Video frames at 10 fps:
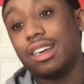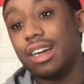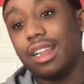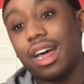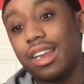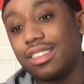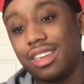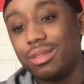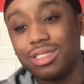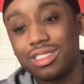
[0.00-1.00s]
a lot of
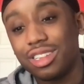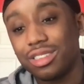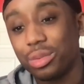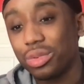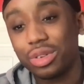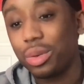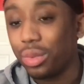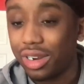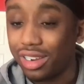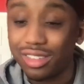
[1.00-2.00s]
teams just don't
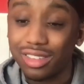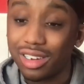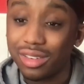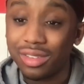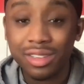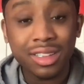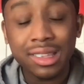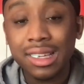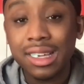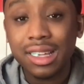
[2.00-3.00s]
want it enough.
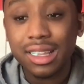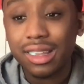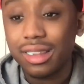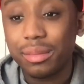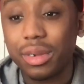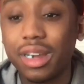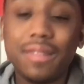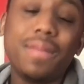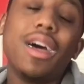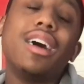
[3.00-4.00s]

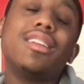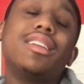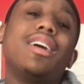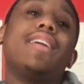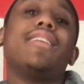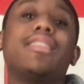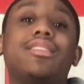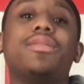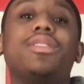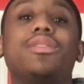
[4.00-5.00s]
But other than that, that's
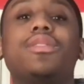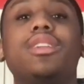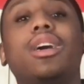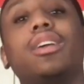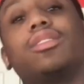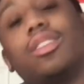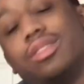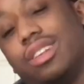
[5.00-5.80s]
it for this video. I'll talk to you